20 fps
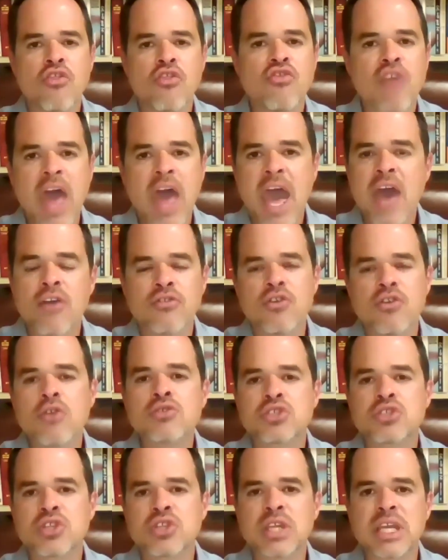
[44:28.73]
that
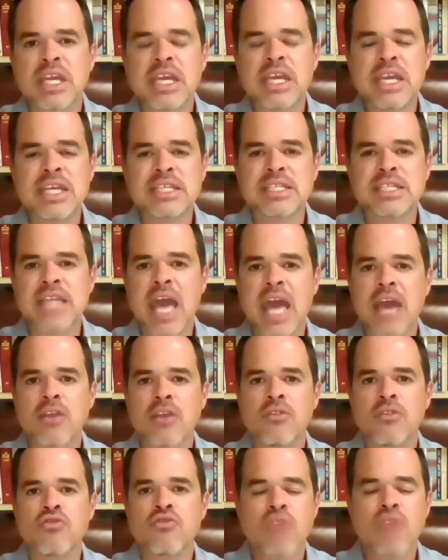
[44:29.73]
those are the keys that
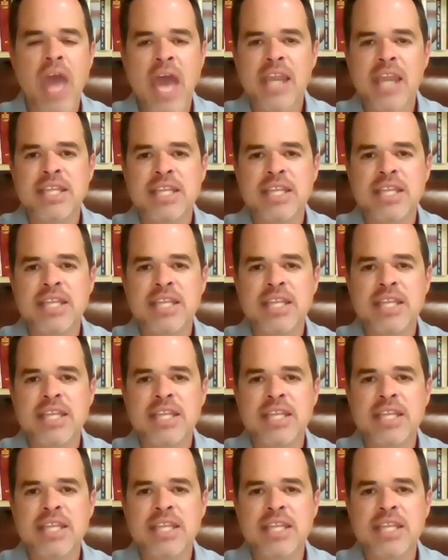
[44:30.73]
that